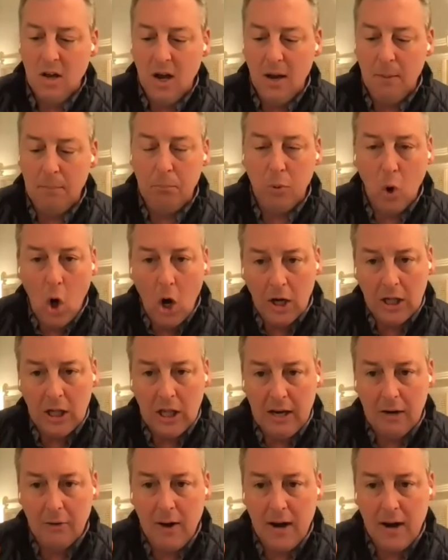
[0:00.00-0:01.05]
uh,
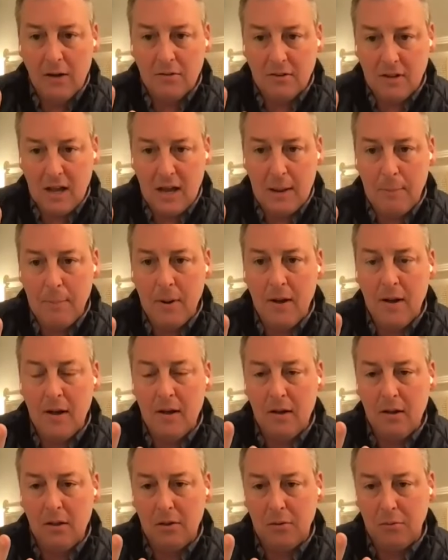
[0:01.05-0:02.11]
broadly around
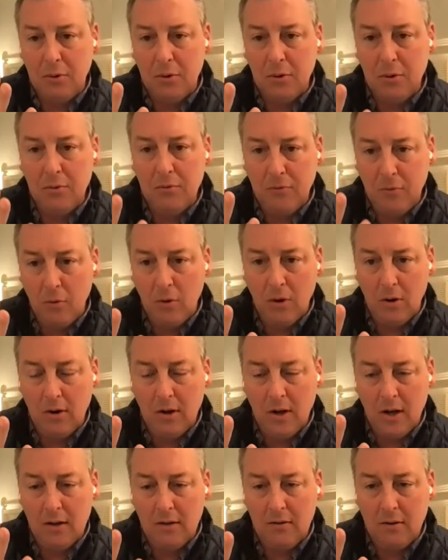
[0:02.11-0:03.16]
Tampa through Fort
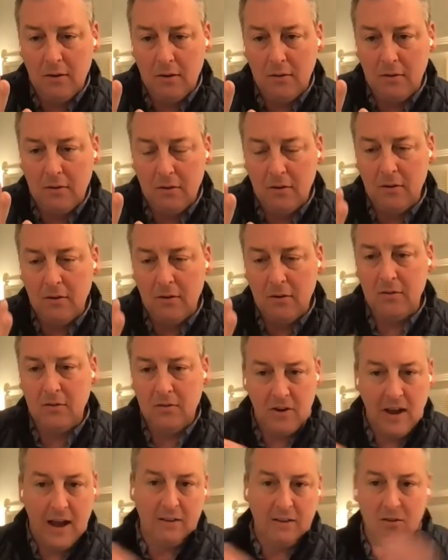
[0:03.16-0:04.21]
uh, to to
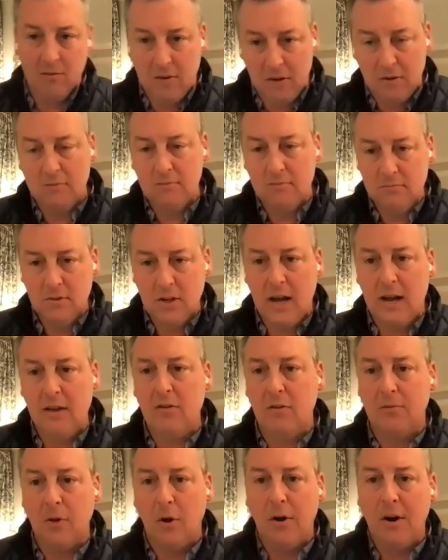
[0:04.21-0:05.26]
Jacksonville. Okay,
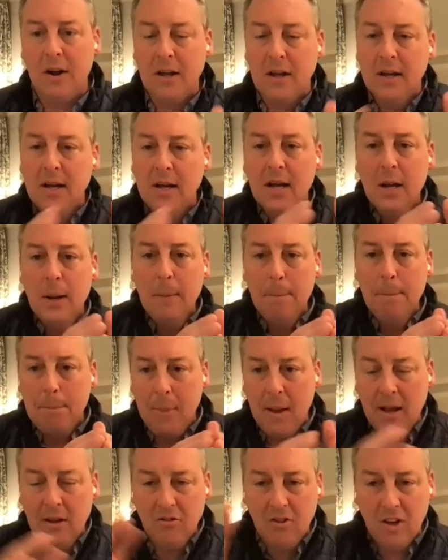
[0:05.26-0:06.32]
so Florida,
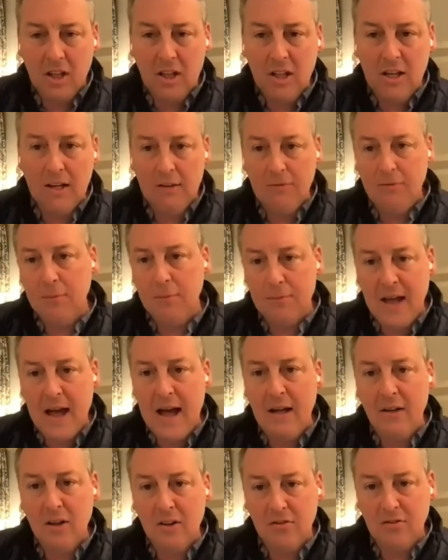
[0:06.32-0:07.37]
basically from
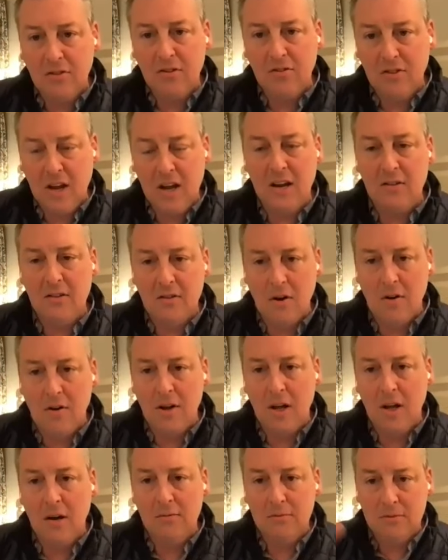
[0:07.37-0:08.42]
Dallas to San
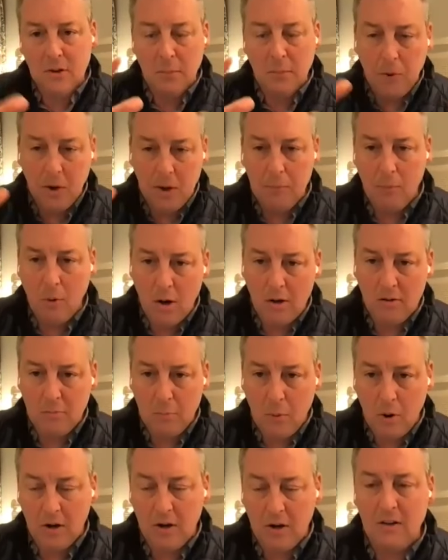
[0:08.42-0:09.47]
Antonio. So pretty
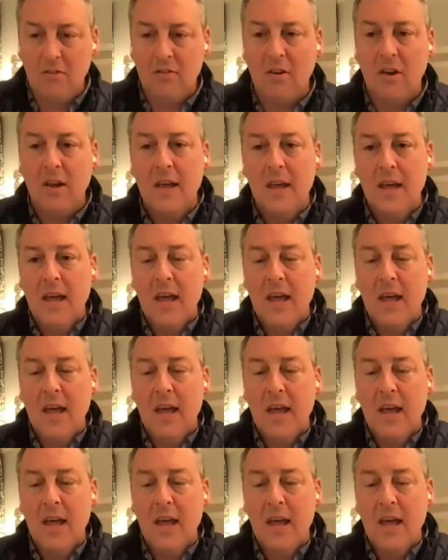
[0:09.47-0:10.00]
broad markets.